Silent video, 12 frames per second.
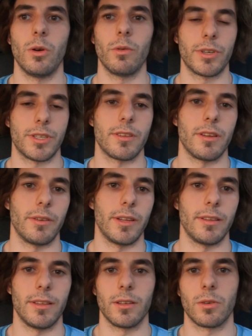
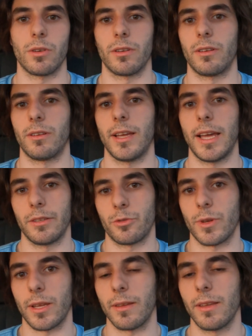oversteery in corner
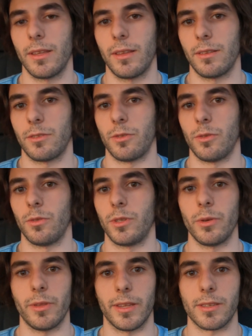entry to
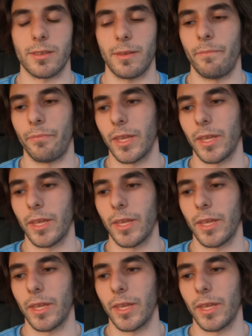do this.